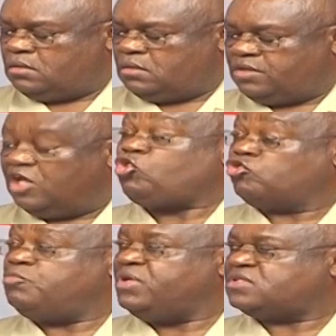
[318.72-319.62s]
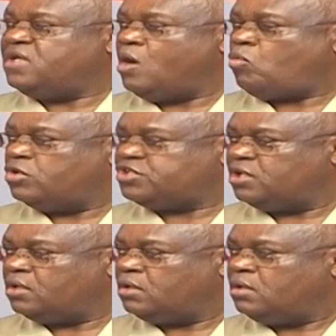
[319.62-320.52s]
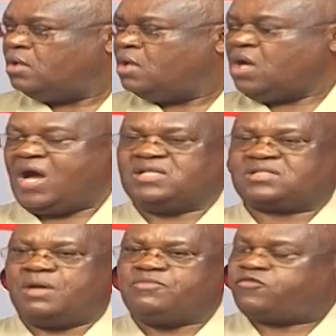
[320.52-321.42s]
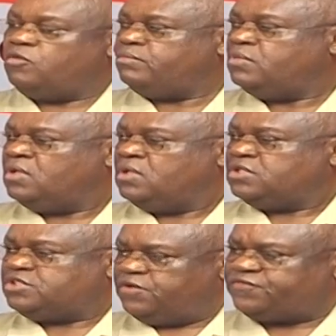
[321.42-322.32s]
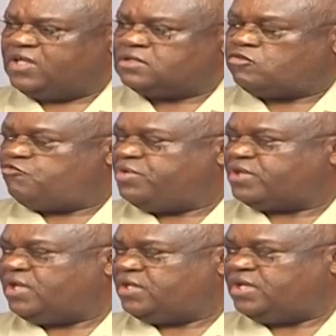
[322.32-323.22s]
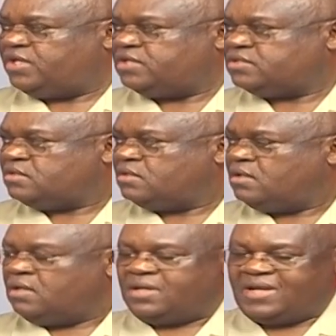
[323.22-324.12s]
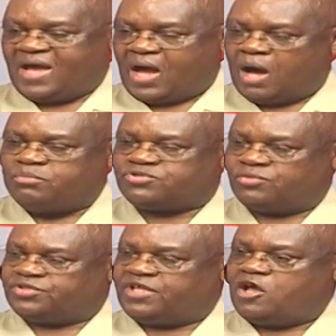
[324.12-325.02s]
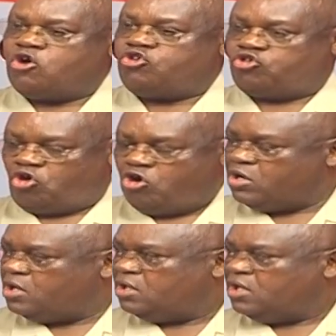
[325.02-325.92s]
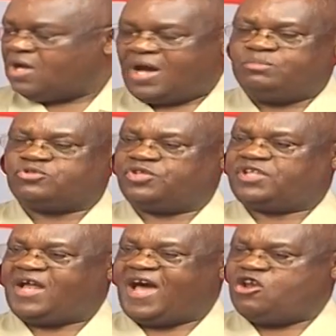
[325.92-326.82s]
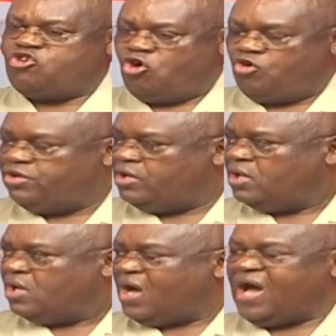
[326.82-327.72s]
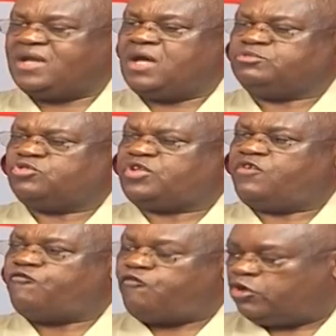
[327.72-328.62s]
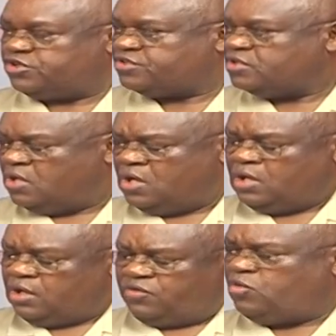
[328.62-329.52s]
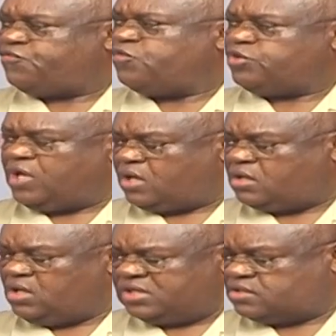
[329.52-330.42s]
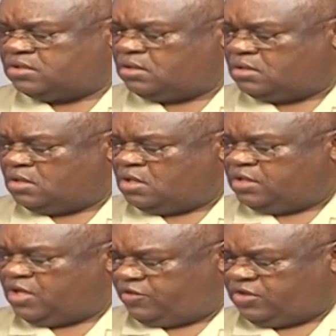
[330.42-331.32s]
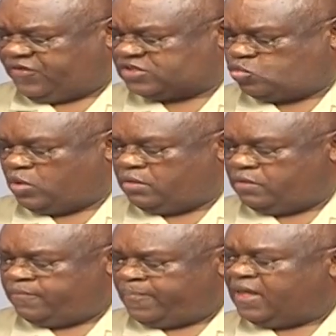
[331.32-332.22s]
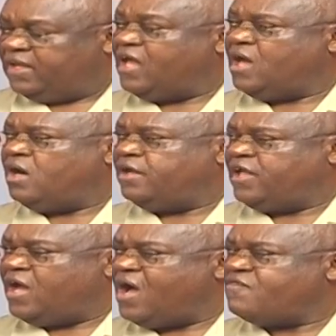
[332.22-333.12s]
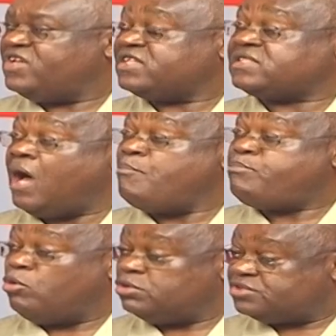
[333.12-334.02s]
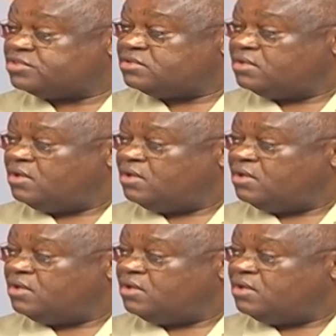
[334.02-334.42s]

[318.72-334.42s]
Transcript: the documents they are quoting as coming from chieftains of military intelligence, they are absolutely wrong, absolutely unknown, and absolutely false. If you take just uh, the, the first one, they are, they are having samples